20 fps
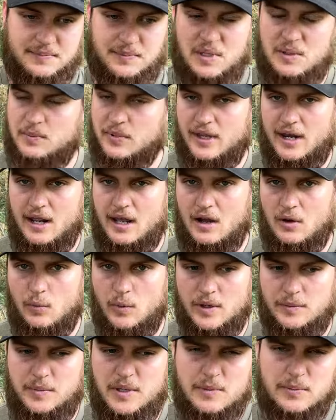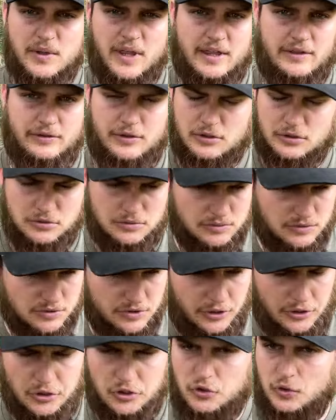people that I hunt with, people that they're
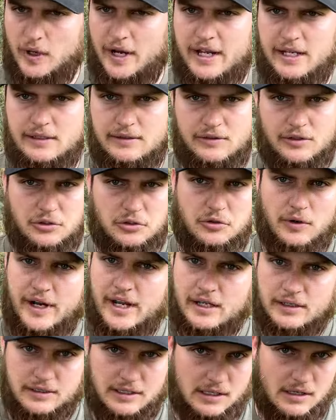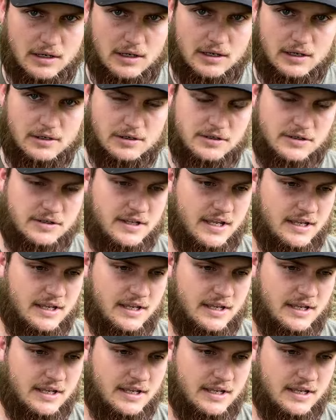they're great, they're great deer hunters.